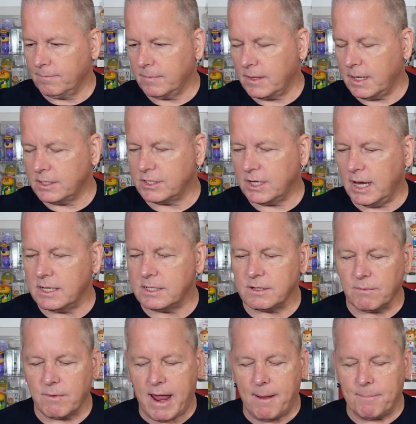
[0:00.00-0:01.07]
They changed
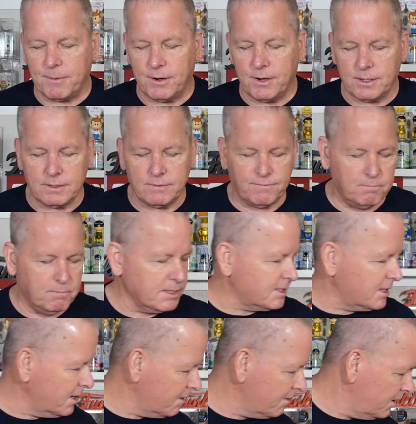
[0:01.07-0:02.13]
the wrapper
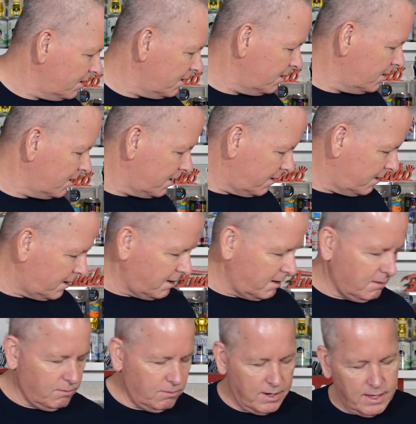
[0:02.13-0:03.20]
material or
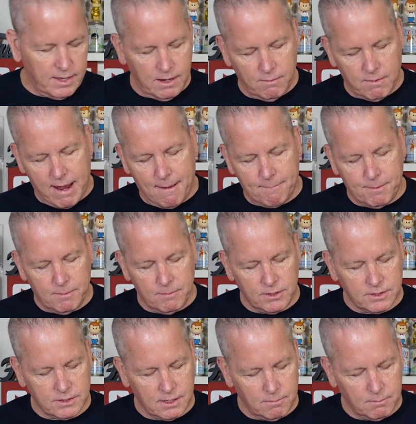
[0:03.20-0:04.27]
the way they wrap them
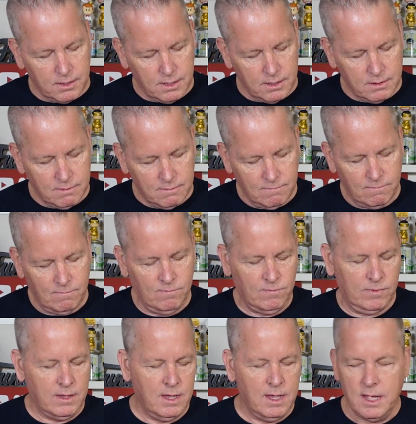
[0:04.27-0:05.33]
or something.
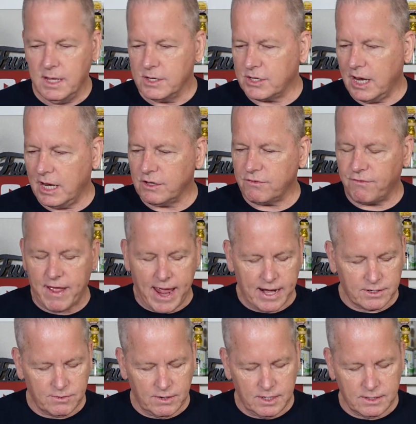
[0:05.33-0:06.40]
Changed
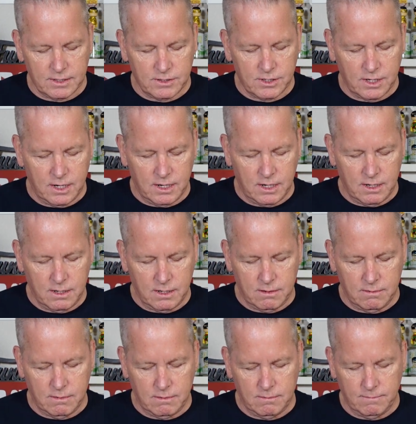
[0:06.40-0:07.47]
factories in China. I
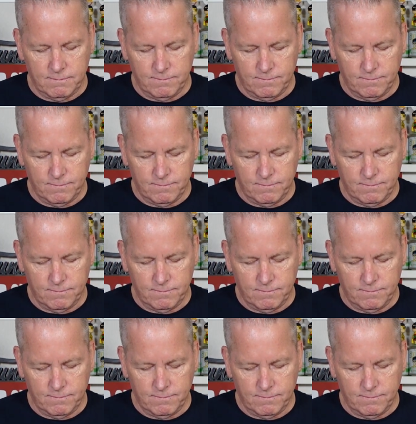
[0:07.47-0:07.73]
don't know.